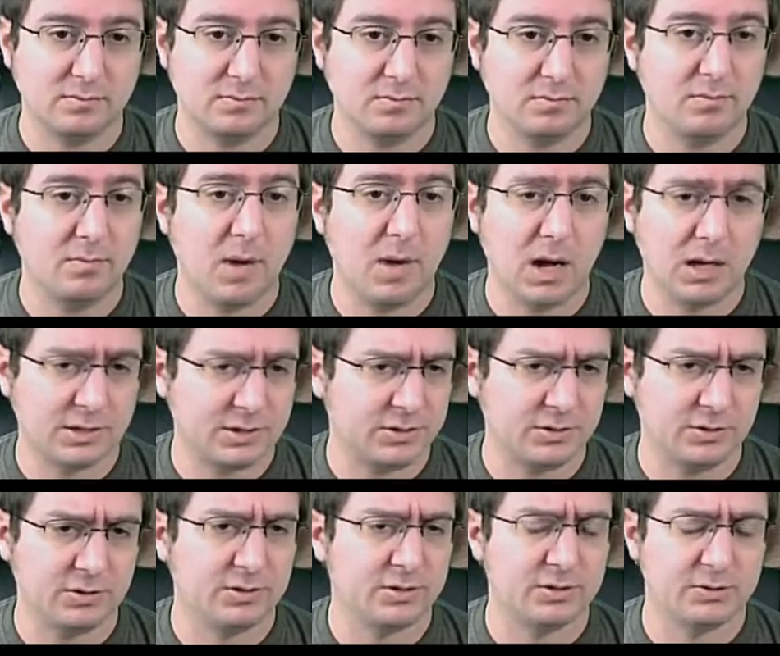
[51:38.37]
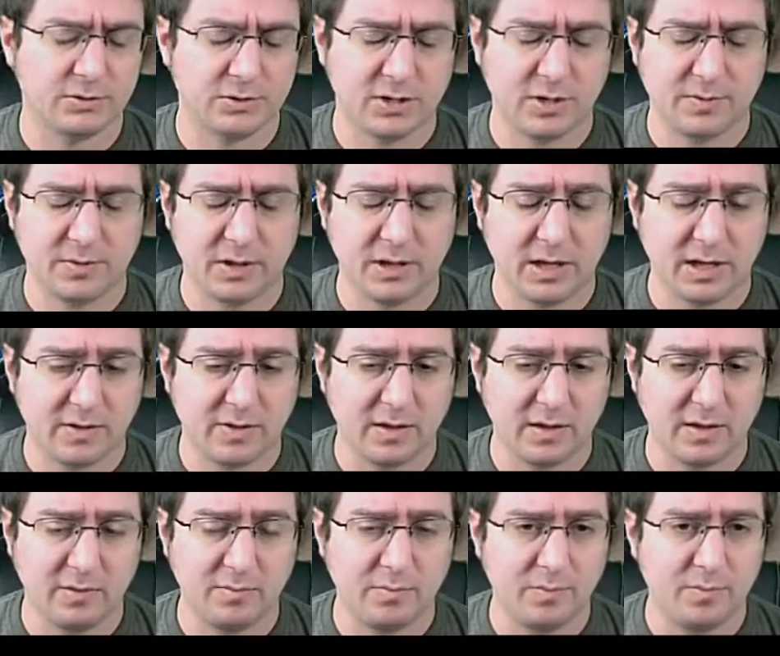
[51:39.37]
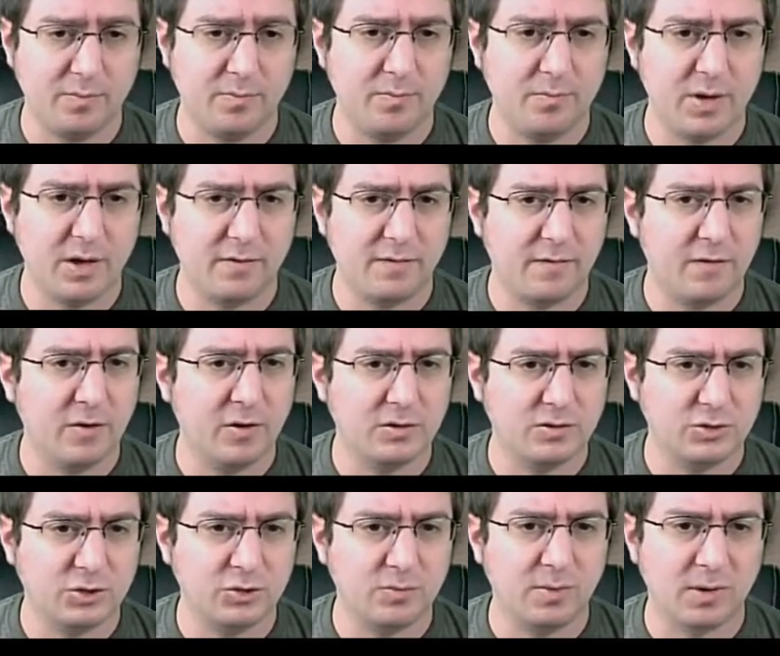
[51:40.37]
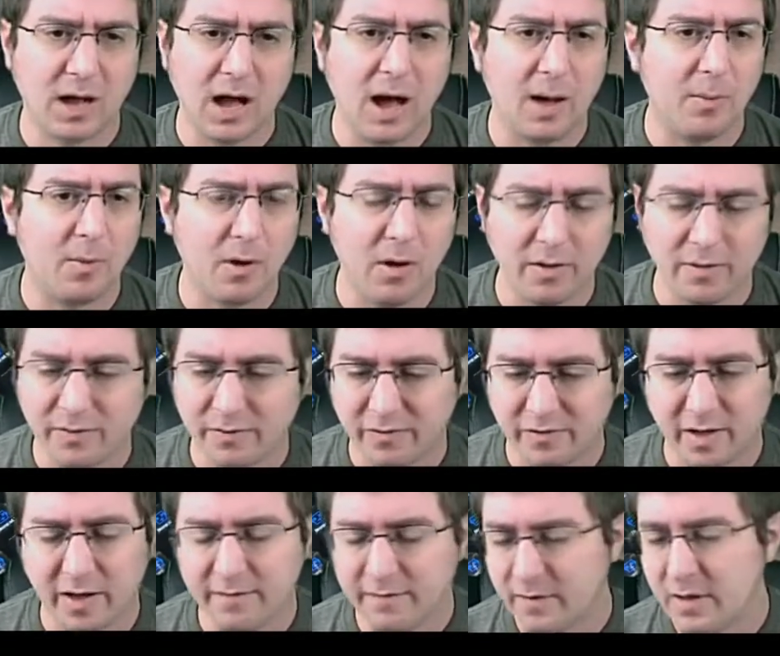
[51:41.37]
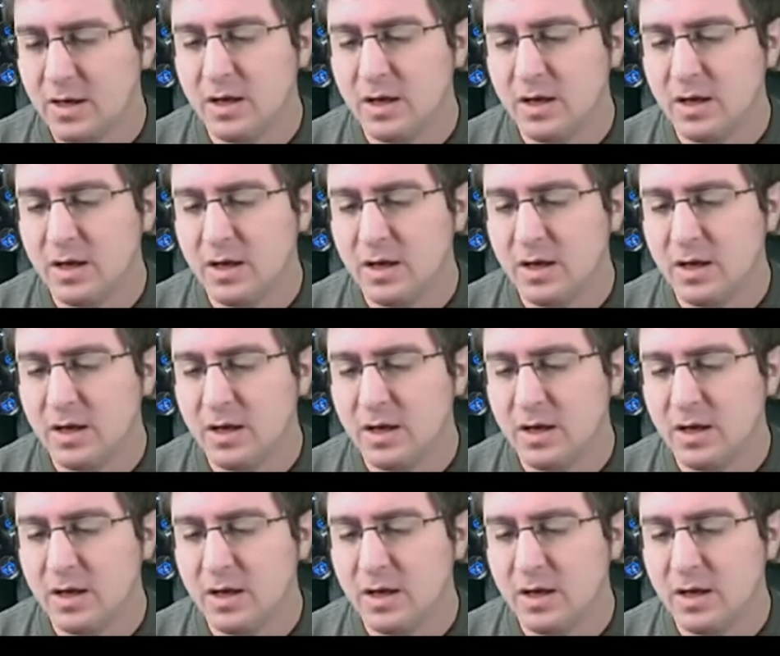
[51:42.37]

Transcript: monsters or something, like the Bigfoot and Chupacabra and stuff,